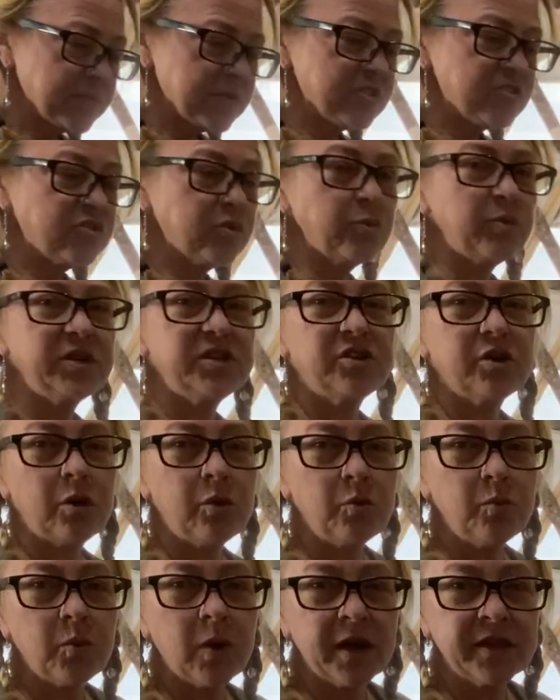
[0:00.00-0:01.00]
So we
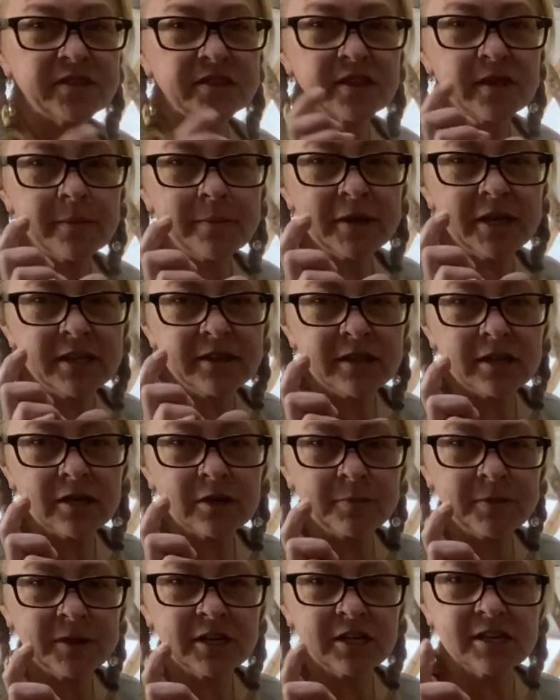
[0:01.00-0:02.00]
don't want them in
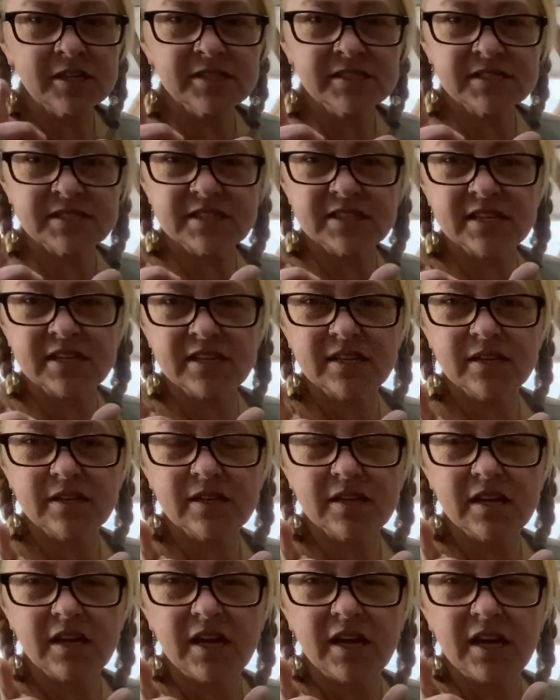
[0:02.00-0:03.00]
there because
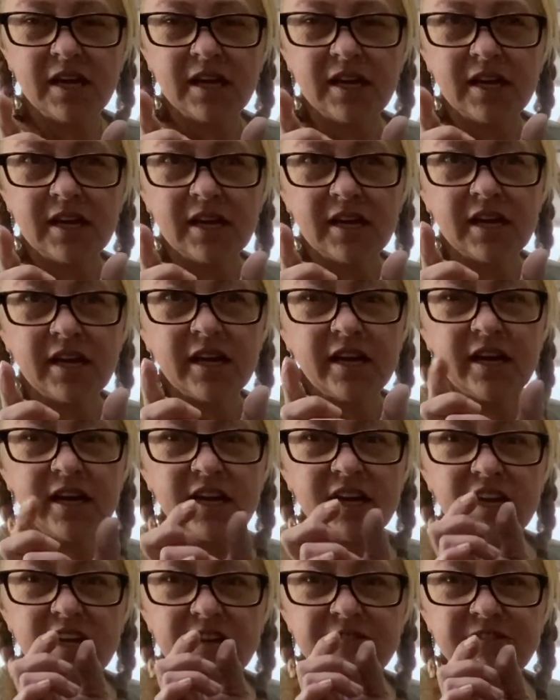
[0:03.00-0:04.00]

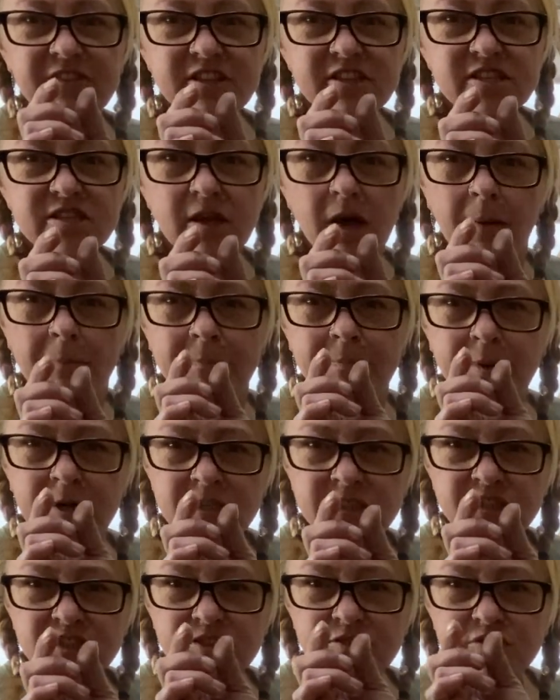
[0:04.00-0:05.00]
if it's a
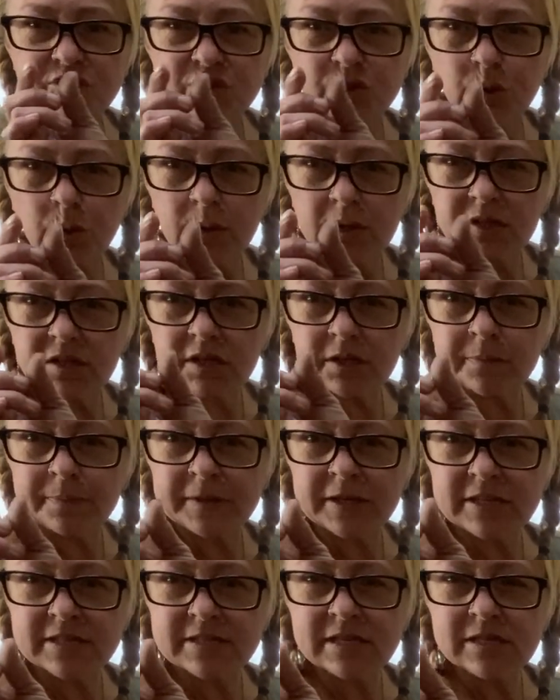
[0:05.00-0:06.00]
bunch of short little
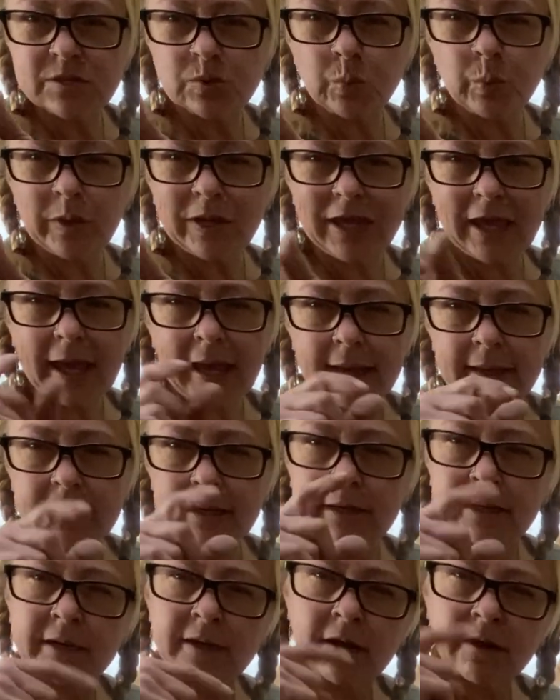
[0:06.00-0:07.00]
pieces, we can't
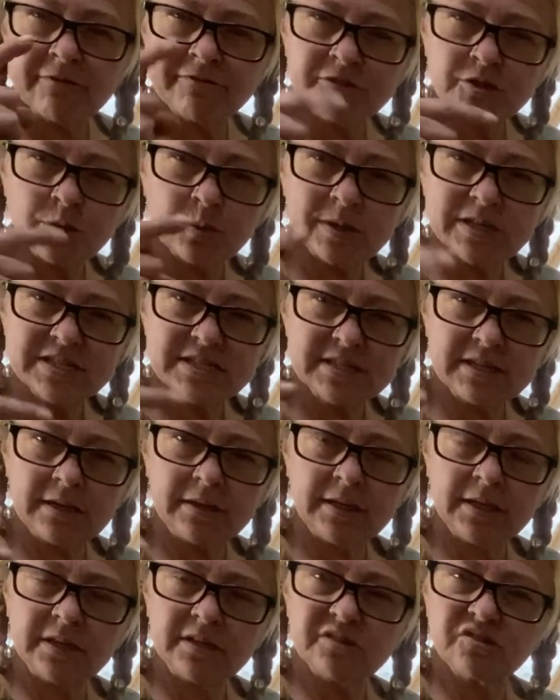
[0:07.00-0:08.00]
get enough twist in
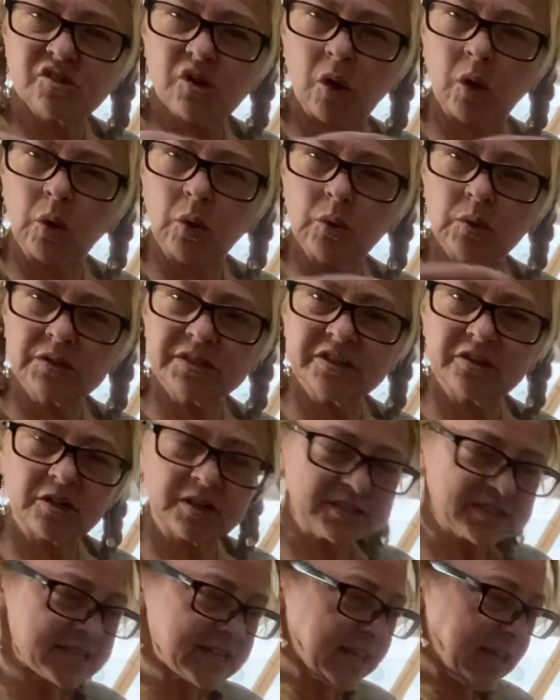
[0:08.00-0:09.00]
it to hold it
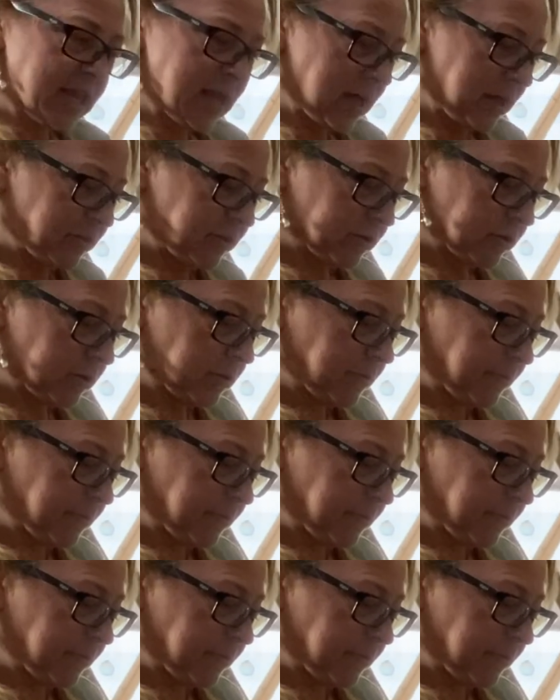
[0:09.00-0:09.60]
all together.